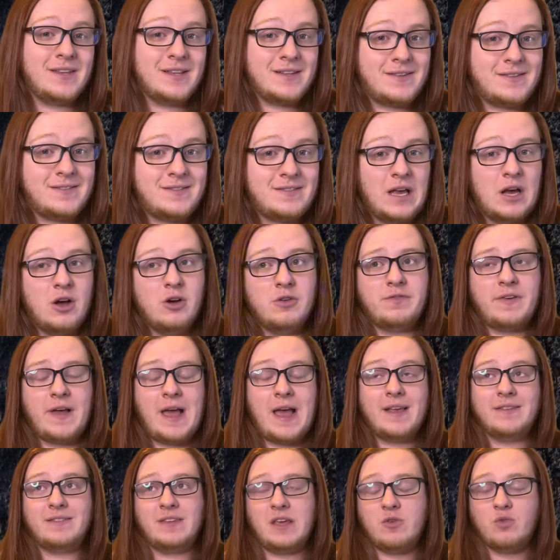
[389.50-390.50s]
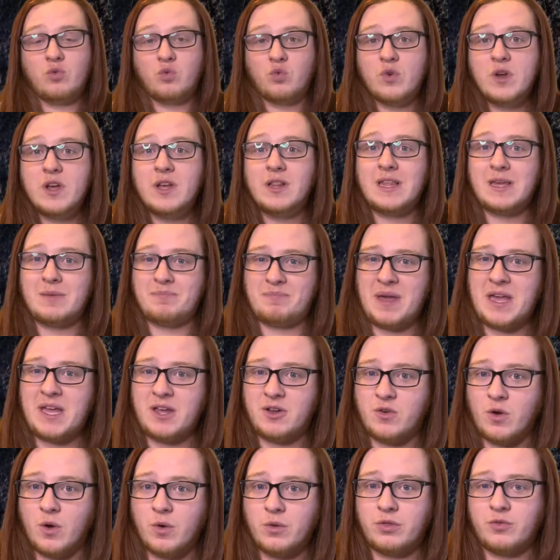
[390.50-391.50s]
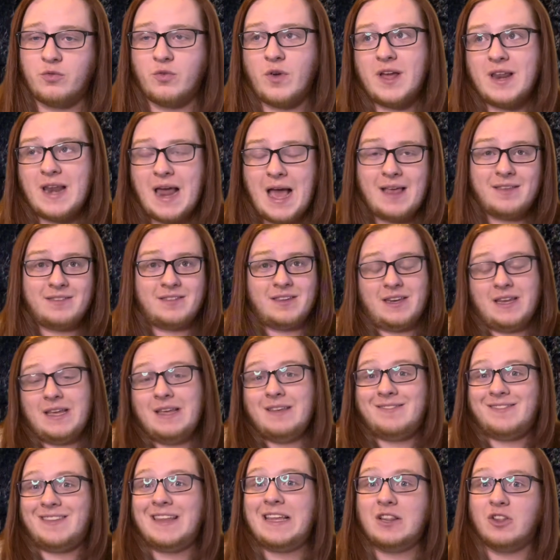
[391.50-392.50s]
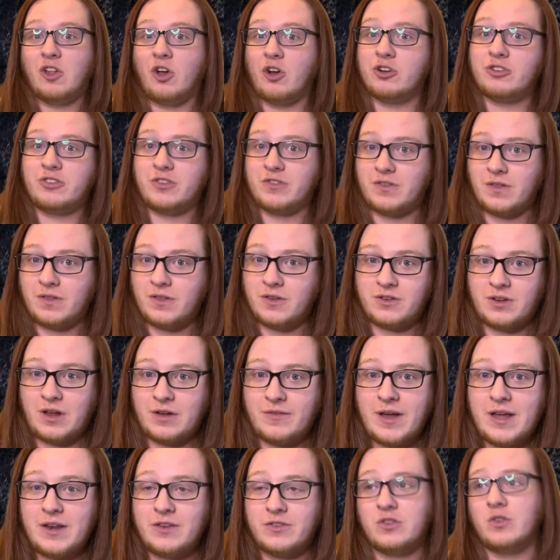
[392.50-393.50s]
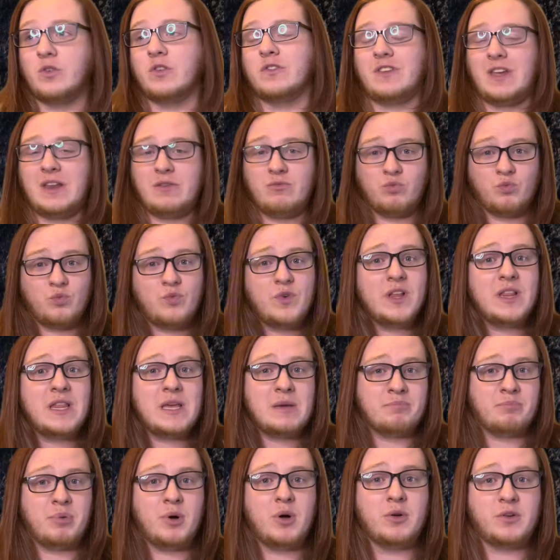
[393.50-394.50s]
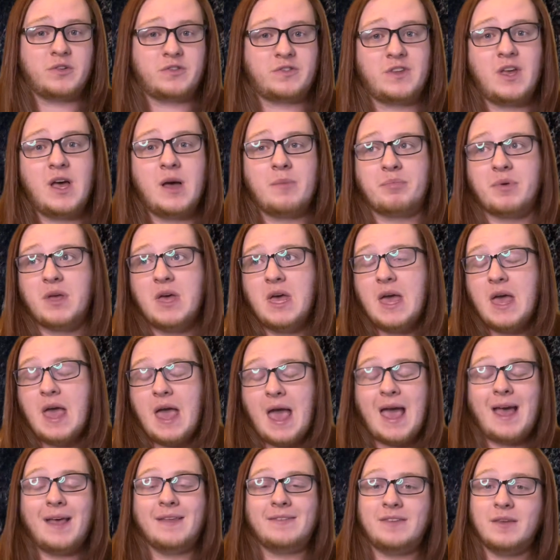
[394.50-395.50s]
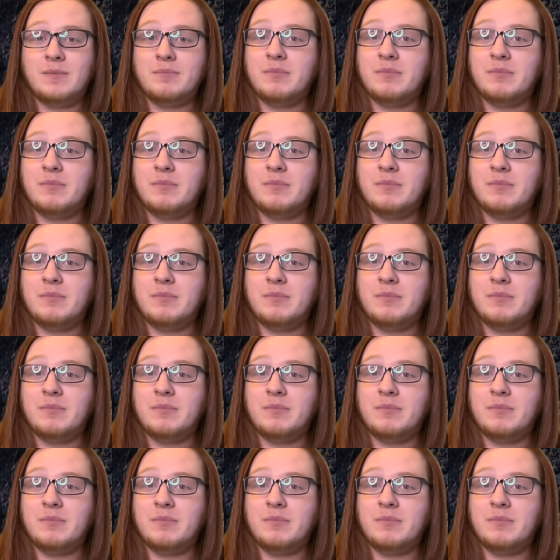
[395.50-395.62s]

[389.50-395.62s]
itself has a really big growth rate as it is the largest of the Tyrannosaurs and really bulks up as it